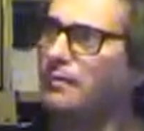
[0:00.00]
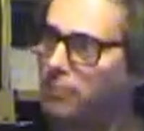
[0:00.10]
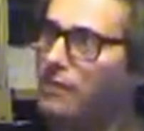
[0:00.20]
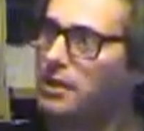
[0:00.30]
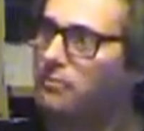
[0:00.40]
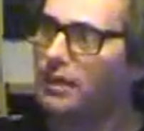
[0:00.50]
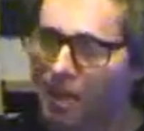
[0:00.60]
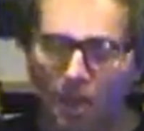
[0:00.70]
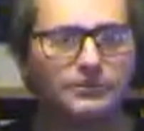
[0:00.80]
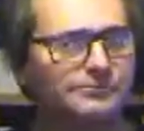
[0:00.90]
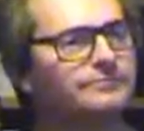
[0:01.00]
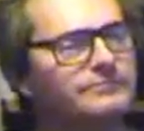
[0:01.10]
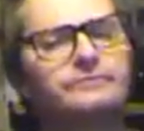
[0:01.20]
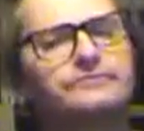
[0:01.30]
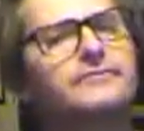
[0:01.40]
Blah blah blah.
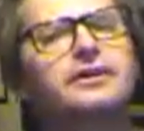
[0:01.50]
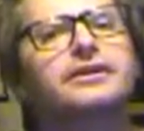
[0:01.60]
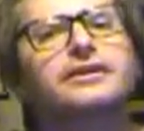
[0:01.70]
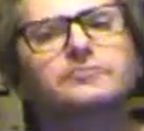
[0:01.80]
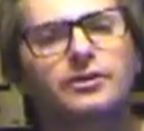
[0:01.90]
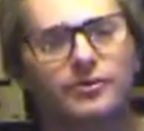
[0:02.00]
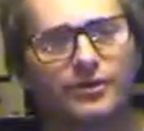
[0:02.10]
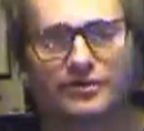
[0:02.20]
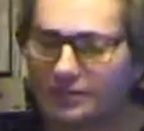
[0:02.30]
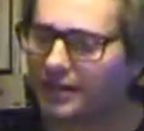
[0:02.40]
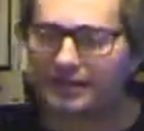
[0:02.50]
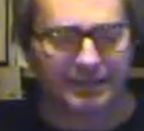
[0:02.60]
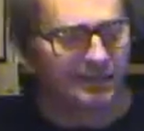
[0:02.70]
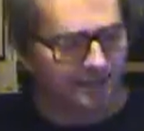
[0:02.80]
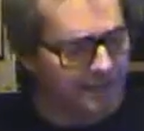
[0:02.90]
I'm getting my words tired
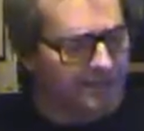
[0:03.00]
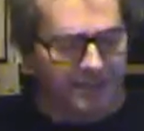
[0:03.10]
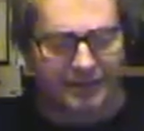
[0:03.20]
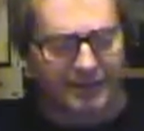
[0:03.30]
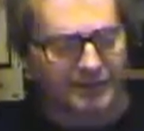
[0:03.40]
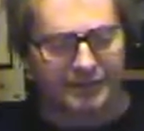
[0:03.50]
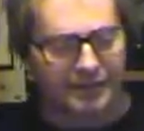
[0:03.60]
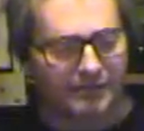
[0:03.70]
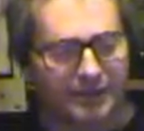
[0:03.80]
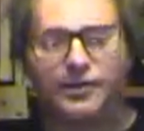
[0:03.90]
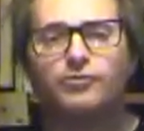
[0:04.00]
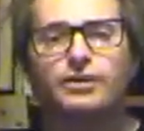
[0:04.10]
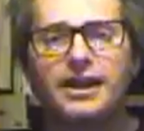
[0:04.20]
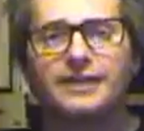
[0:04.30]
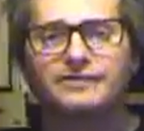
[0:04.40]
again. And but no,
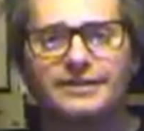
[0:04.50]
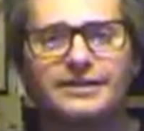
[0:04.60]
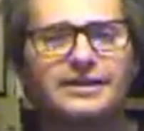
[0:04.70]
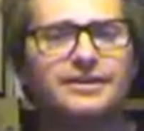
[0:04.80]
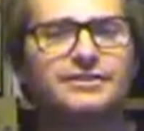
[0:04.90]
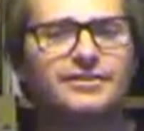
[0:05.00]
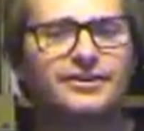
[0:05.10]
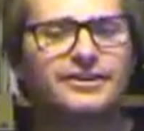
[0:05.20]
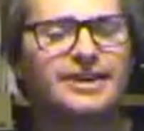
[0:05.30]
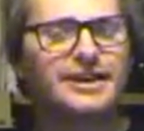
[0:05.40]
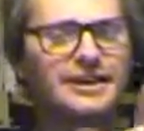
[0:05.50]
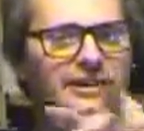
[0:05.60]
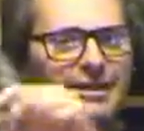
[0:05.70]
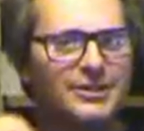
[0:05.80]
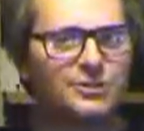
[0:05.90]
Agfa decided,
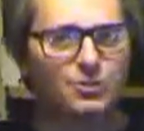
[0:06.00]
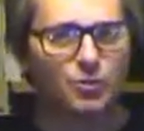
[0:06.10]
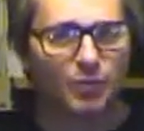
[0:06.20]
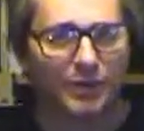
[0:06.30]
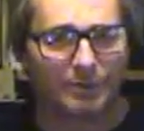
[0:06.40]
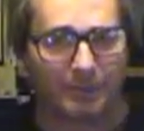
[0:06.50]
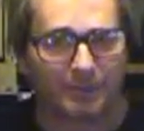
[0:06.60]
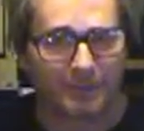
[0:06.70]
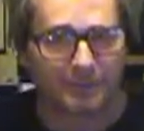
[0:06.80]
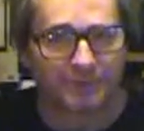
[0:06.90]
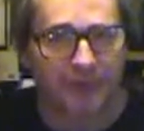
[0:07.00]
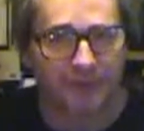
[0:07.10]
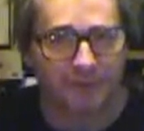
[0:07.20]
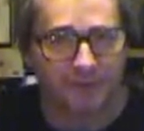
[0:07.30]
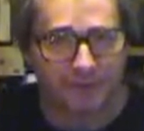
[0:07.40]
let's do one better, shall
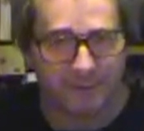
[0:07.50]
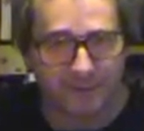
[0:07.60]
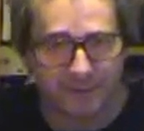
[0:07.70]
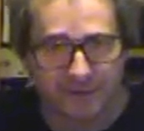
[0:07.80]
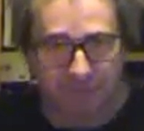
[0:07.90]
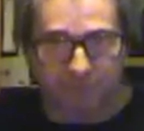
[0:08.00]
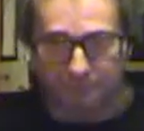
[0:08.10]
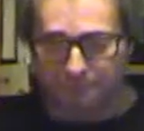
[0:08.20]
we? So